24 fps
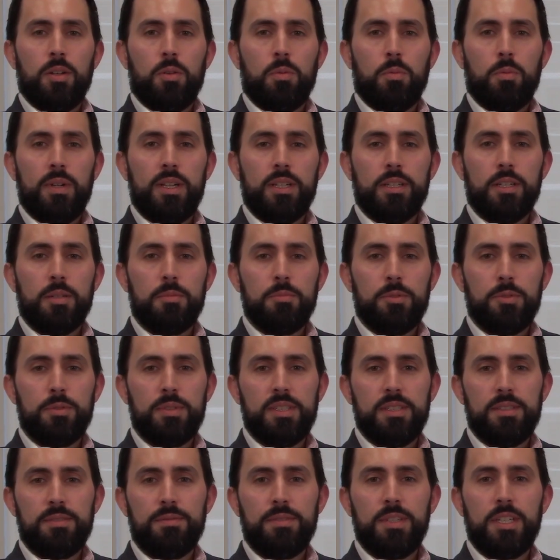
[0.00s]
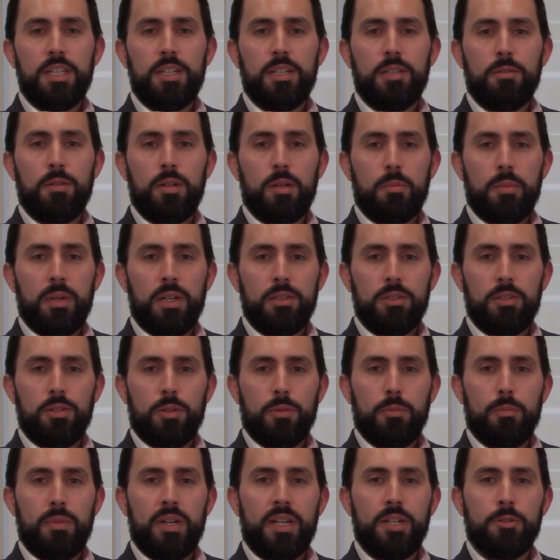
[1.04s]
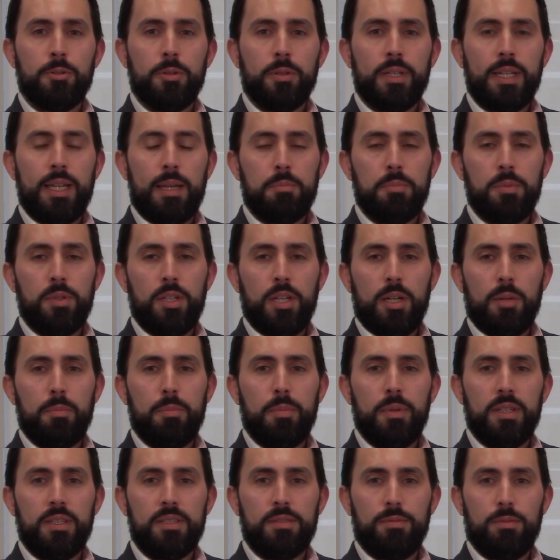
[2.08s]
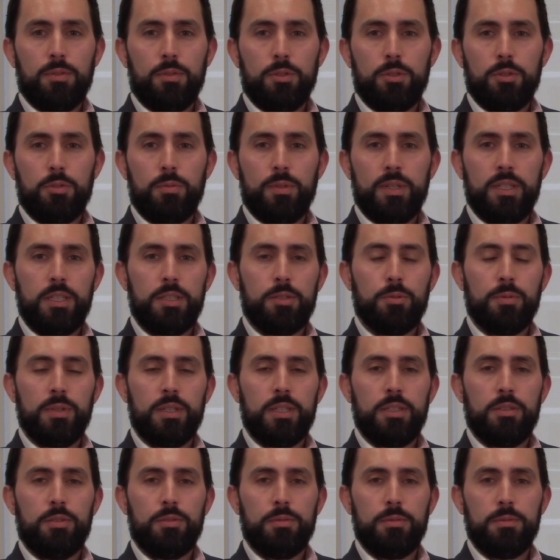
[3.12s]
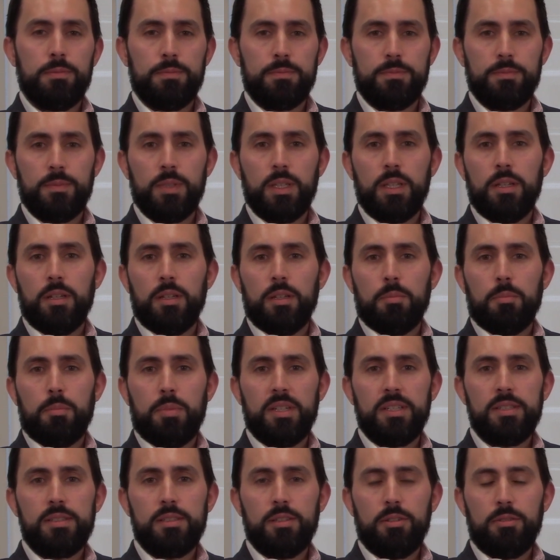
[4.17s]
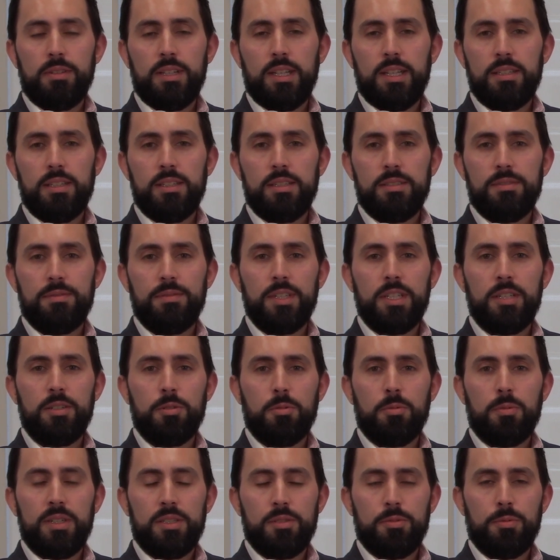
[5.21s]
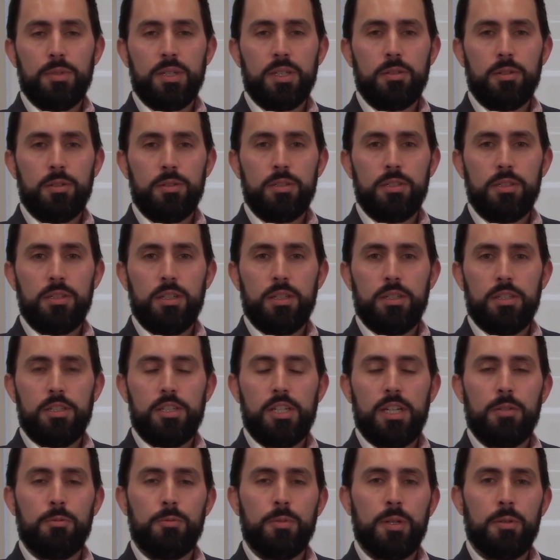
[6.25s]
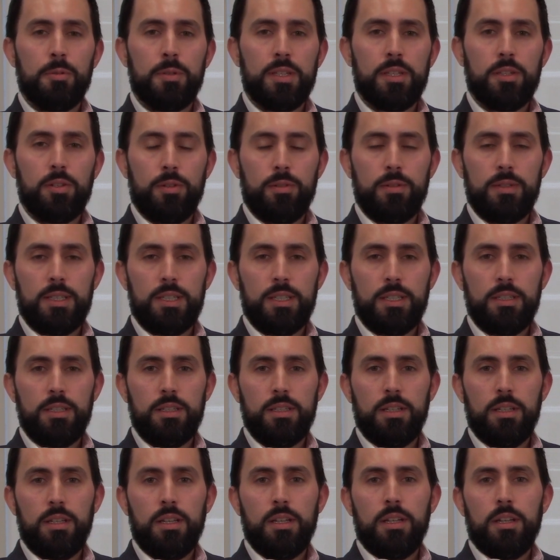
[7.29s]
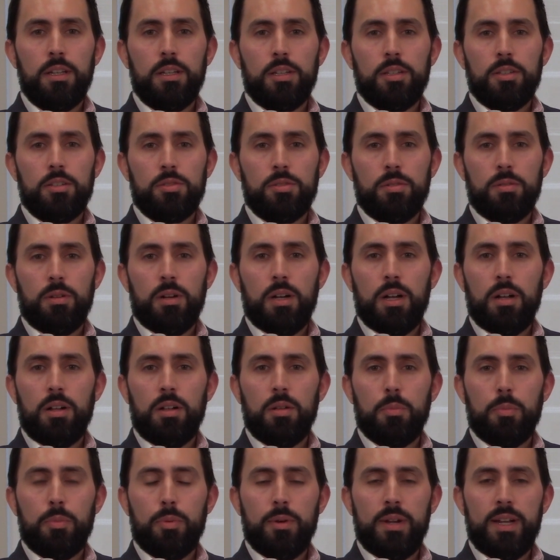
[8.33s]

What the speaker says: Welcome to this video about our microcap top picks for 2022. Please note that this video was recorded on January 13, so all